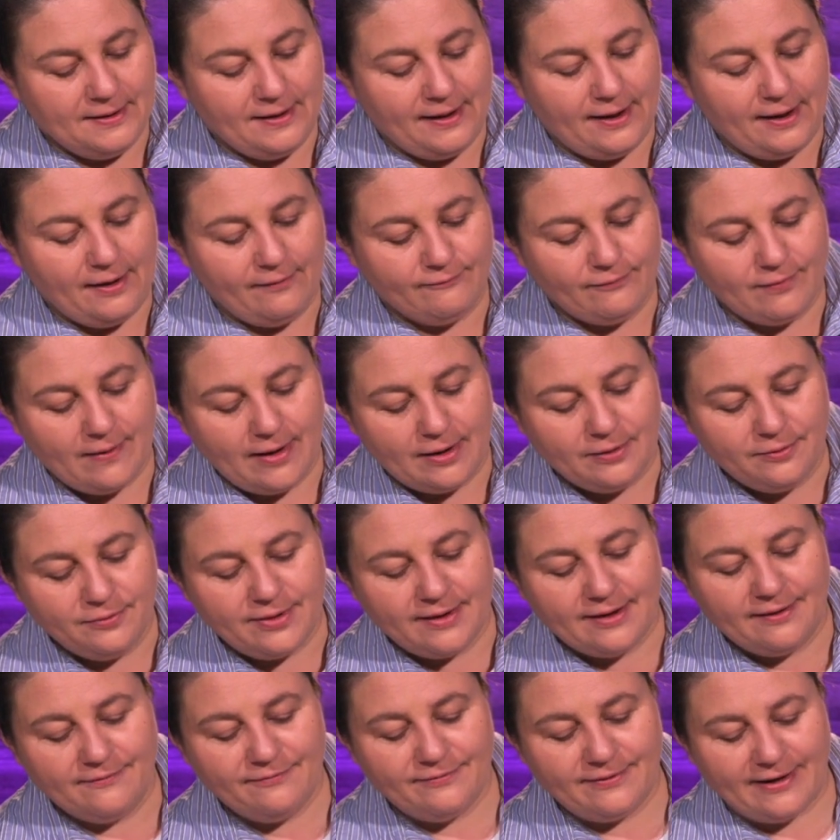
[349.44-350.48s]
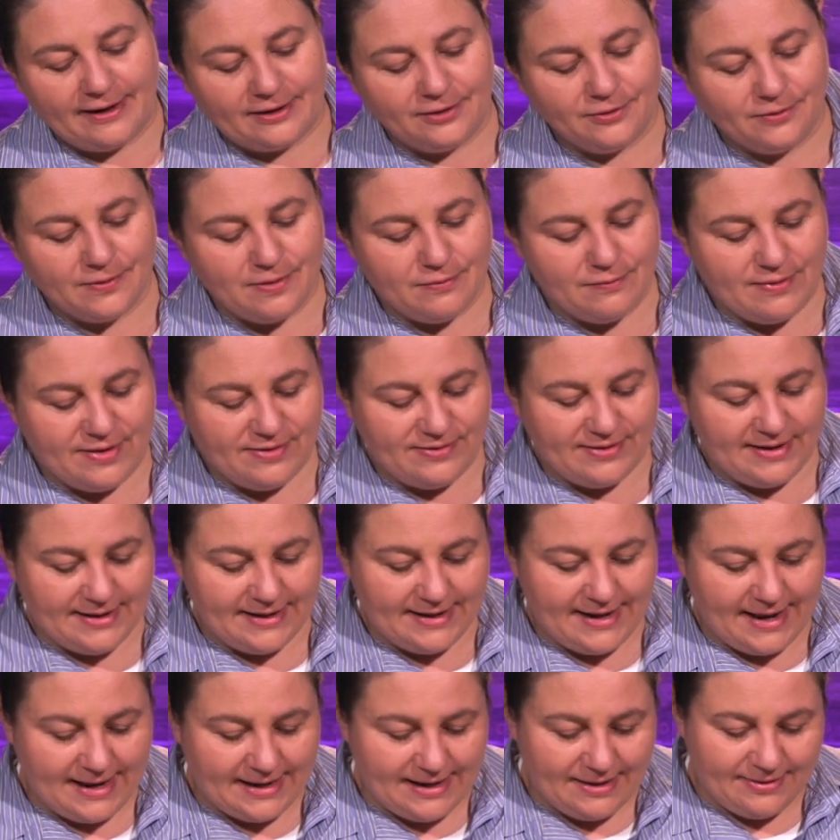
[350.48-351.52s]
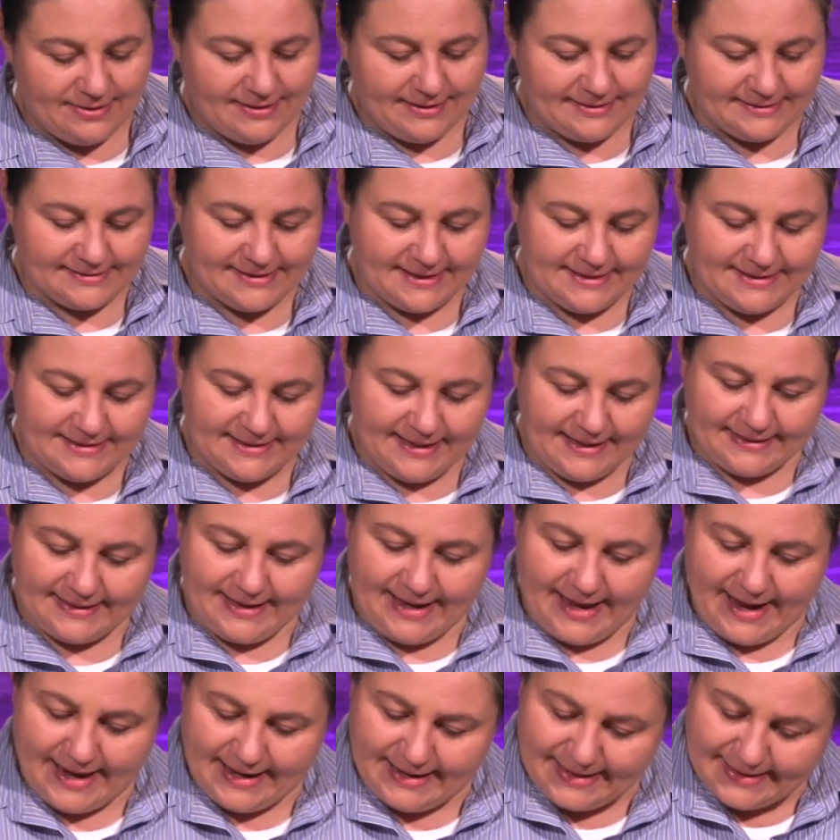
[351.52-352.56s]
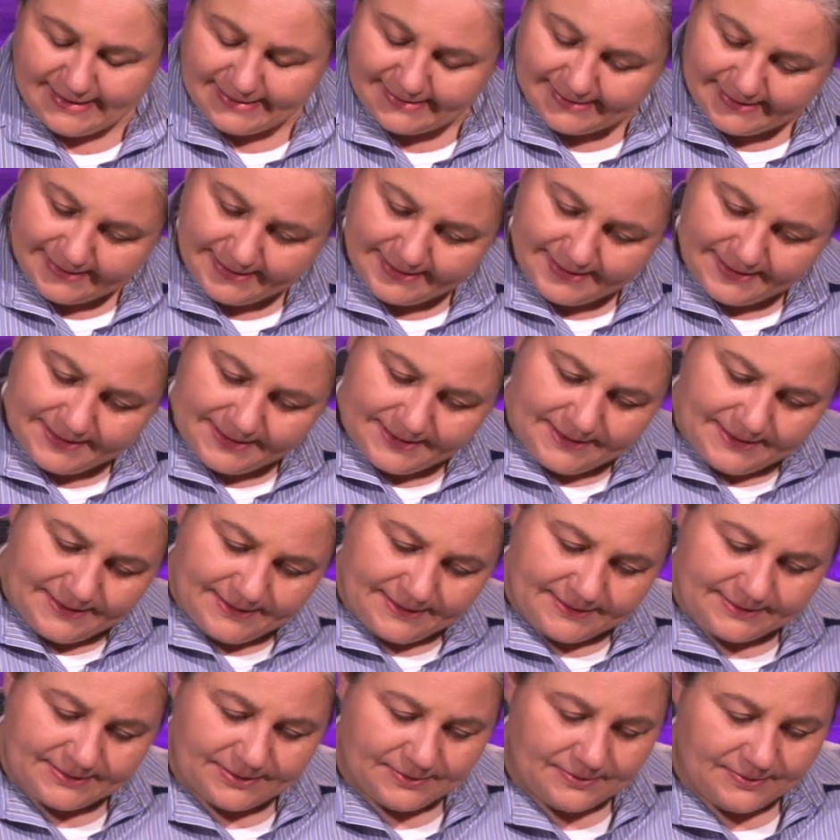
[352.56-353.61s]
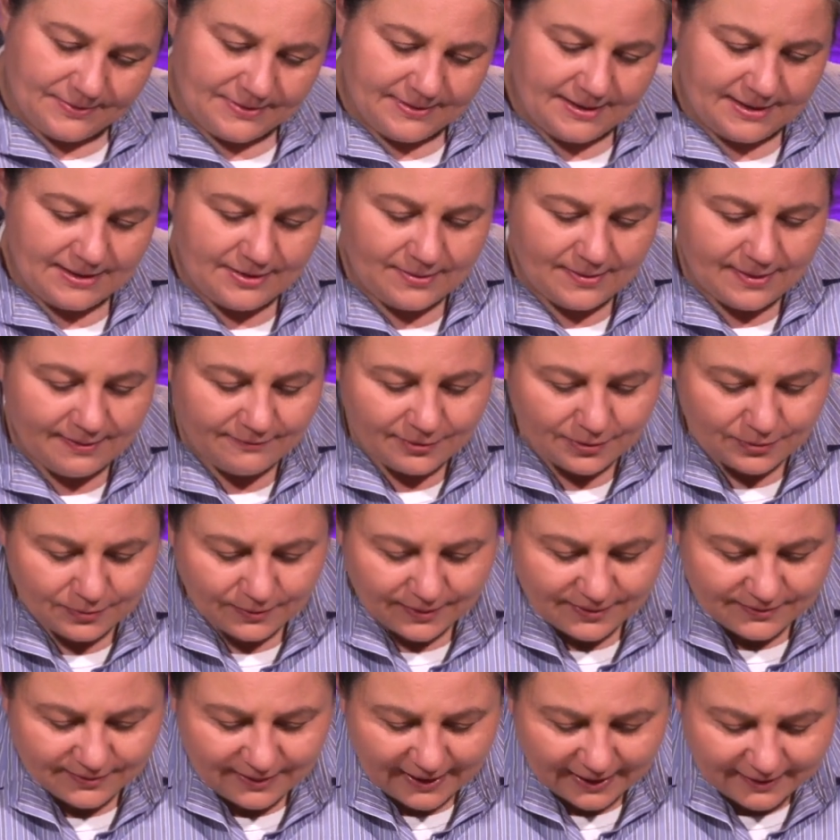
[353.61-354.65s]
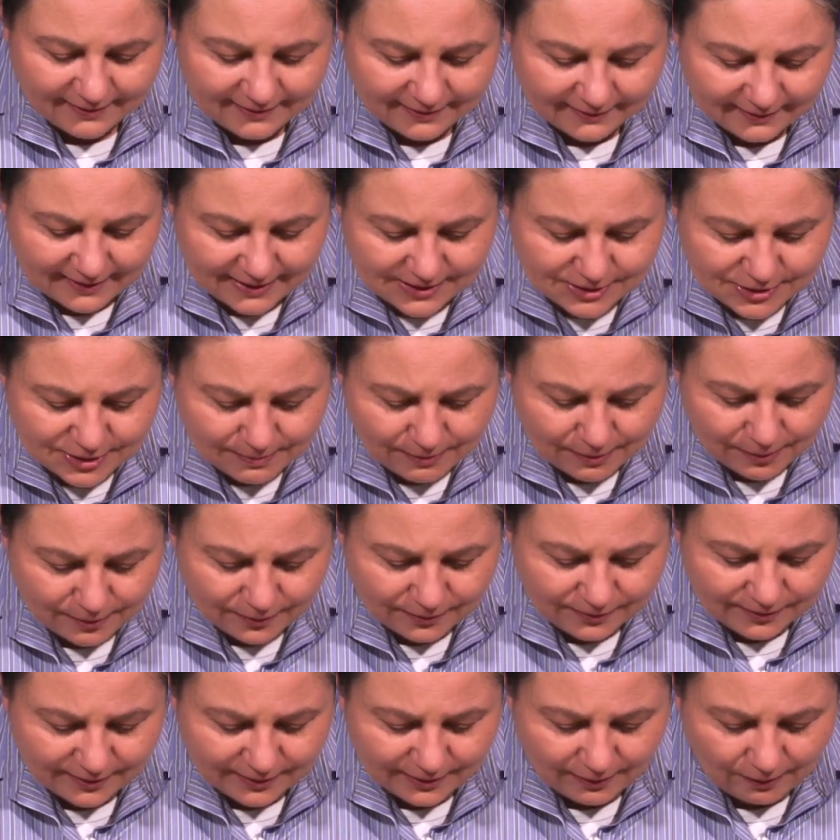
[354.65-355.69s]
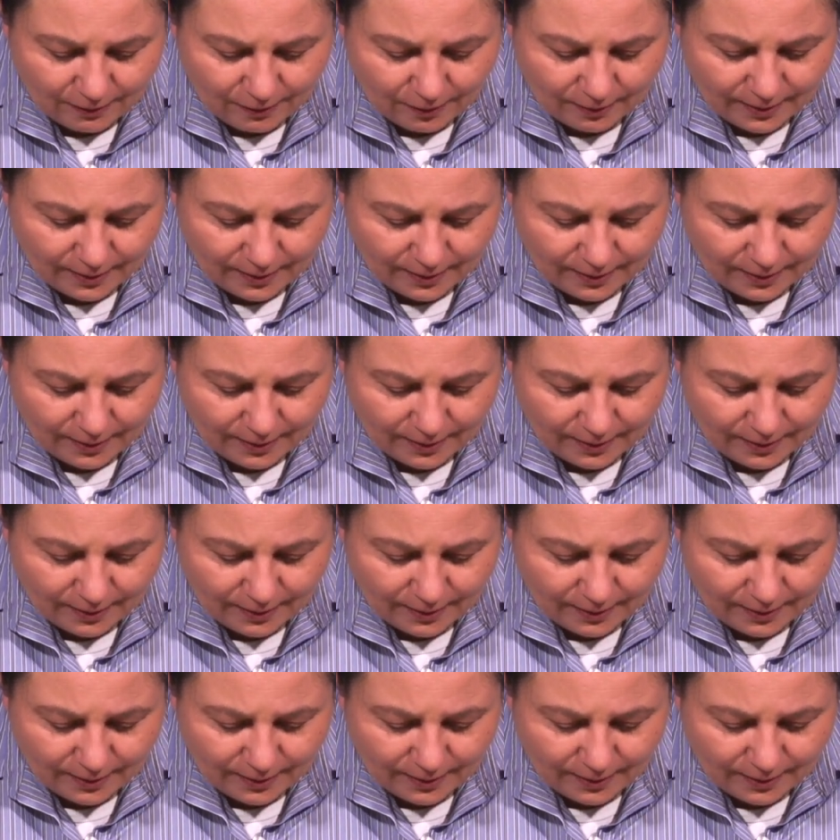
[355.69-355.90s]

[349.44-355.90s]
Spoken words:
I don't think I've factory resetted anything since like the 80s. So then you have your noise cancellation modes and all